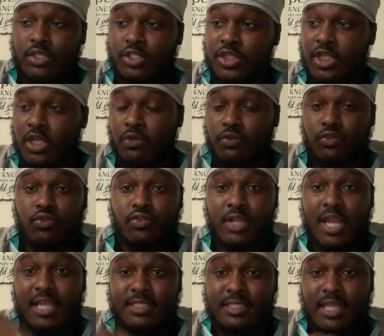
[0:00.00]
children do
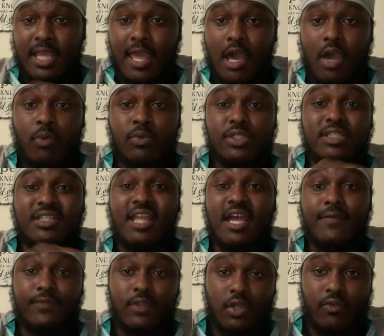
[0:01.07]
not see hell, which is
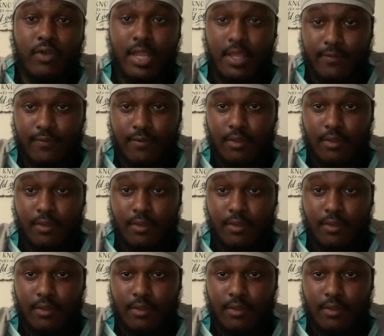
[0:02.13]
death, the grave.